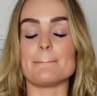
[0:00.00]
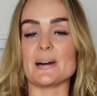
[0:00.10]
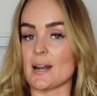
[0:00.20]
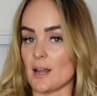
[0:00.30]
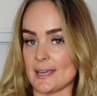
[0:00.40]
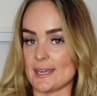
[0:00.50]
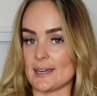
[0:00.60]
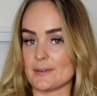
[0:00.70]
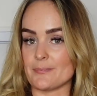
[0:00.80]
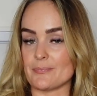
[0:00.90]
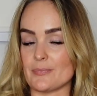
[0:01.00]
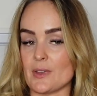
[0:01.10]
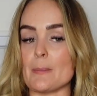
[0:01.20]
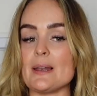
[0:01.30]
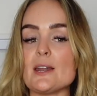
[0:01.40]
but I like it.
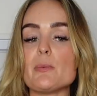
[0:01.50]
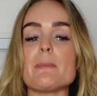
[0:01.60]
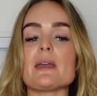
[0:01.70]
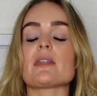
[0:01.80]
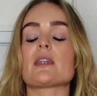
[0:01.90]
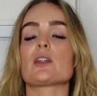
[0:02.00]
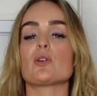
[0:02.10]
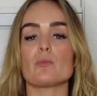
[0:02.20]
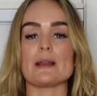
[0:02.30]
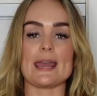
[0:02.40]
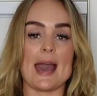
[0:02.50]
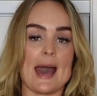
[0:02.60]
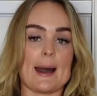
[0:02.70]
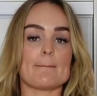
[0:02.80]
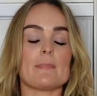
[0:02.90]
I'm a little bit bigger than I normally
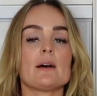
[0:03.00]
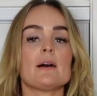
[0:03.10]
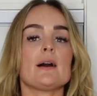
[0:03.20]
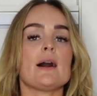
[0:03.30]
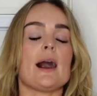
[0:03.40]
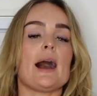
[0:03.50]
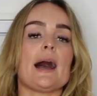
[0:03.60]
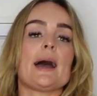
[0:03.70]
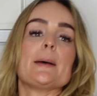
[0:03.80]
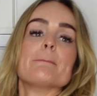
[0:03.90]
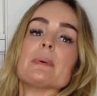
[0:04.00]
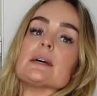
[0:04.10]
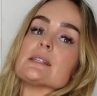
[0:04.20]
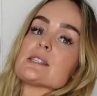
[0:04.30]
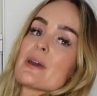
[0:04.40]
am.
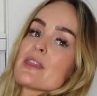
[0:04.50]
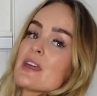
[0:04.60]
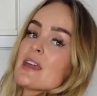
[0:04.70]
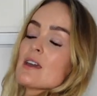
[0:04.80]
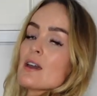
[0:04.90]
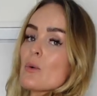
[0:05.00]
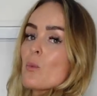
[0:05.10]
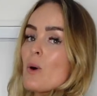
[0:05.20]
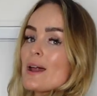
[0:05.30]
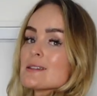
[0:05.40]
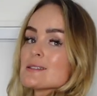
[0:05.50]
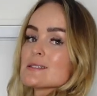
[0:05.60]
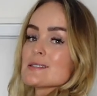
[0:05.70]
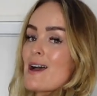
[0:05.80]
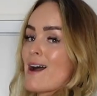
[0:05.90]
So I think
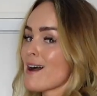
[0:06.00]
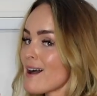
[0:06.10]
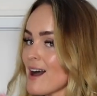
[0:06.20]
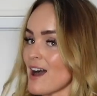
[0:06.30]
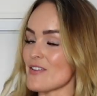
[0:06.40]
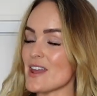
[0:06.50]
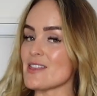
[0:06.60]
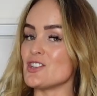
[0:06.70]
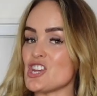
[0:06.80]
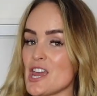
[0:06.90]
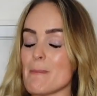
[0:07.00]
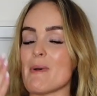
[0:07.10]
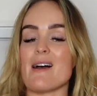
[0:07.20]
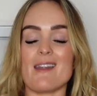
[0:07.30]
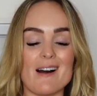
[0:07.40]
once I've hit the gym
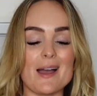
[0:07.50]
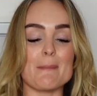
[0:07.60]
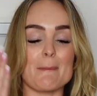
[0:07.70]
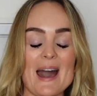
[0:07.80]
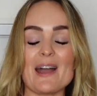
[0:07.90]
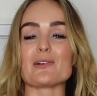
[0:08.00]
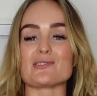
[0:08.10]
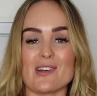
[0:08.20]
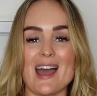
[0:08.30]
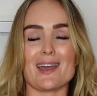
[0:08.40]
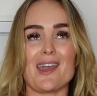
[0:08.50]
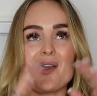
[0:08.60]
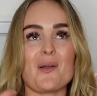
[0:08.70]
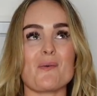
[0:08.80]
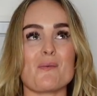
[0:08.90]
and I'm back on track
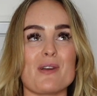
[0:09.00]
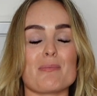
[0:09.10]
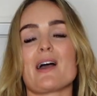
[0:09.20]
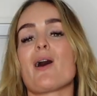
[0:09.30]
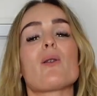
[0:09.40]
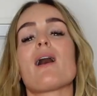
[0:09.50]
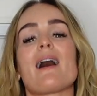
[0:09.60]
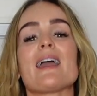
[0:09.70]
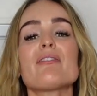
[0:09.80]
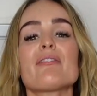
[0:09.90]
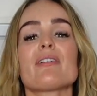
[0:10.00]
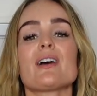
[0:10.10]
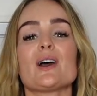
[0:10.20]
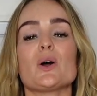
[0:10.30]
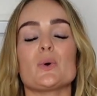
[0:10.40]
with my whole life,
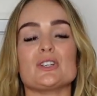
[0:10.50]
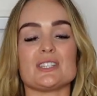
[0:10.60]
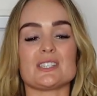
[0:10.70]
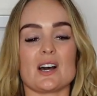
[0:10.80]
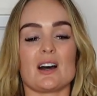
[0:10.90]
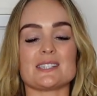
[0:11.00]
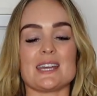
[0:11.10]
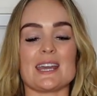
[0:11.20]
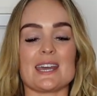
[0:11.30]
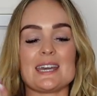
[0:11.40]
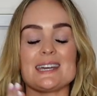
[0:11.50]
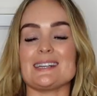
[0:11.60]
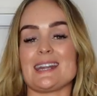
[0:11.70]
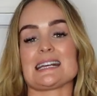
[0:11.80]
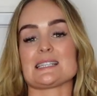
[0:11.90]
which is starting
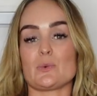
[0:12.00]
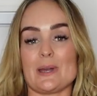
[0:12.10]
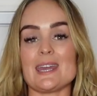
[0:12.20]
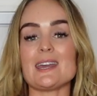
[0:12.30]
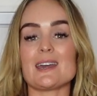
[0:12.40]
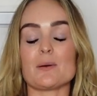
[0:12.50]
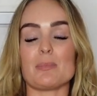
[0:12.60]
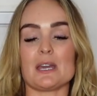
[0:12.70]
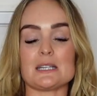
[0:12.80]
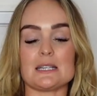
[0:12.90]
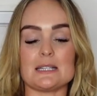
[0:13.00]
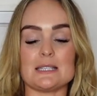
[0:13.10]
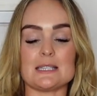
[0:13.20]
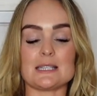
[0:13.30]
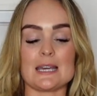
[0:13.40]
next week,
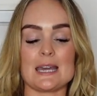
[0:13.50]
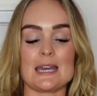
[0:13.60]
because